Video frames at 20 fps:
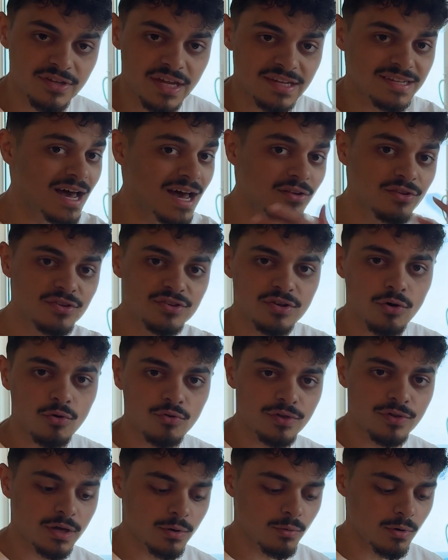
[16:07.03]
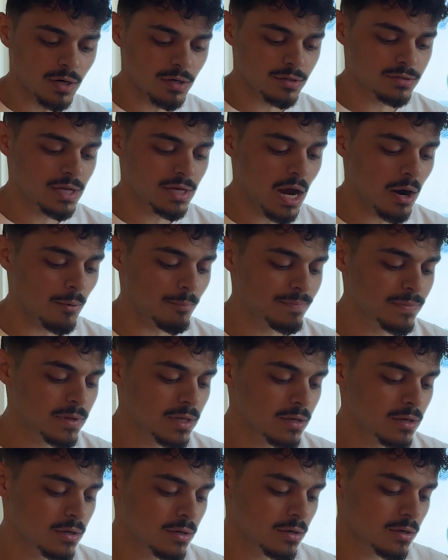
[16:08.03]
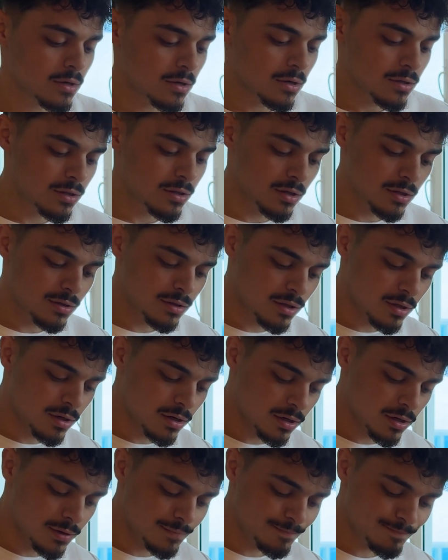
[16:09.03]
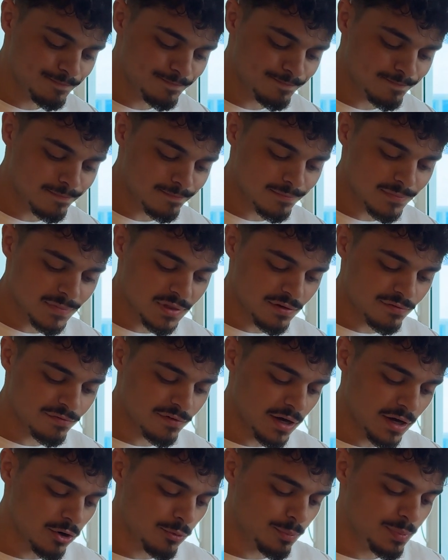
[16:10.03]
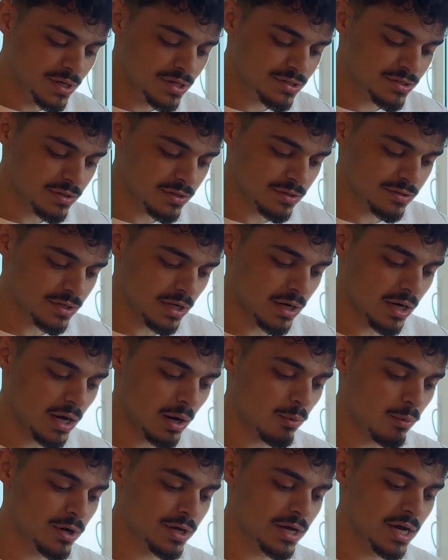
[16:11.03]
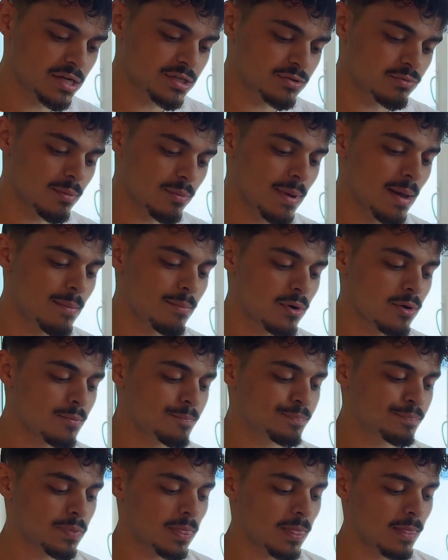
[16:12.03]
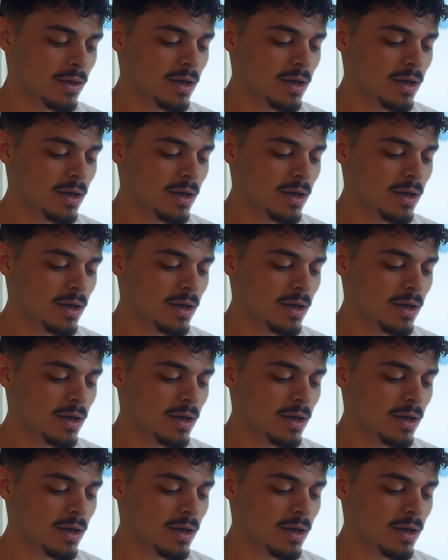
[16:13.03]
That's how this whole thing works. Now, the final piece of this, I want you guys to remember,